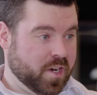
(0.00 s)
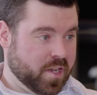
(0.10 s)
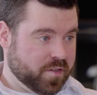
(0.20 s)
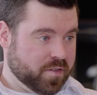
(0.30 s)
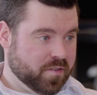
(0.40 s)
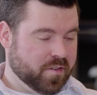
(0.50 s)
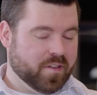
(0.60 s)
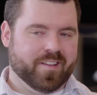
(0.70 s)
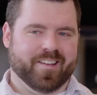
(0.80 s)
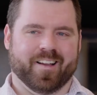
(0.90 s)
tedious. Mm
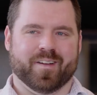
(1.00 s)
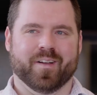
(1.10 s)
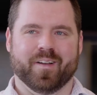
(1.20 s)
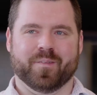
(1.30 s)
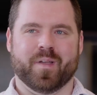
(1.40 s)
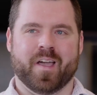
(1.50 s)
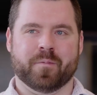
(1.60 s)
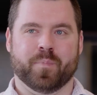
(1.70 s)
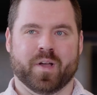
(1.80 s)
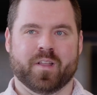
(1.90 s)
-hmm. um, and,
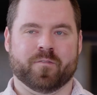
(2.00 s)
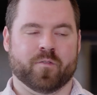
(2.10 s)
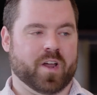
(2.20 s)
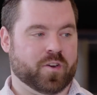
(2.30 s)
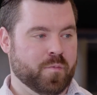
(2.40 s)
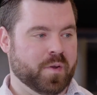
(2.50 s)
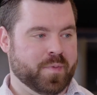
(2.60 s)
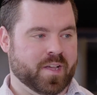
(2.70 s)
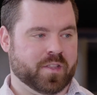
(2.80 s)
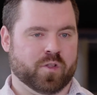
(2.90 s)
but if you've got a human
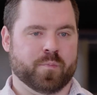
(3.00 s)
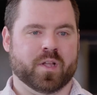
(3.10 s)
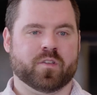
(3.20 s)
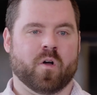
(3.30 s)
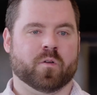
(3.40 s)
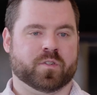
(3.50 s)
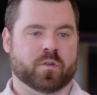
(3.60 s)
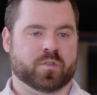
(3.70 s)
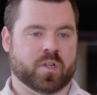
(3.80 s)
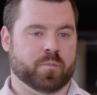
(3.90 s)
being in the loop, it's also
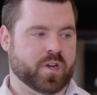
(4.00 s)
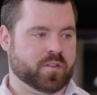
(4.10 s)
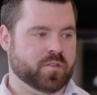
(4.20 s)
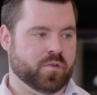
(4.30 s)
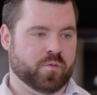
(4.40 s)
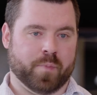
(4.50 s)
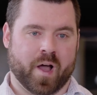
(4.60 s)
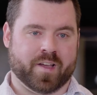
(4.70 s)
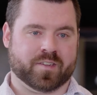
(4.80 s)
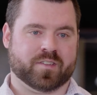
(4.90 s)
subject to
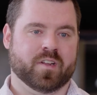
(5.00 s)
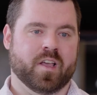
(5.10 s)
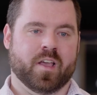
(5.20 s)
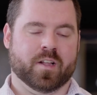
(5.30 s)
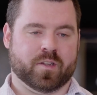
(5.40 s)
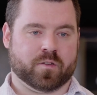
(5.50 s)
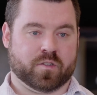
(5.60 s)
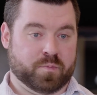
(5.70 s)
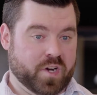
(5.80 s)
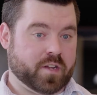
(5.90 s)
bias, it's also
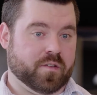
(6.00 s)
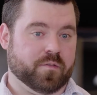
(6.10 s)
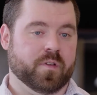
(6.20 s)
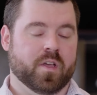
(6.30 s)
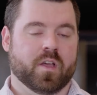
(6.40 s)
subjective.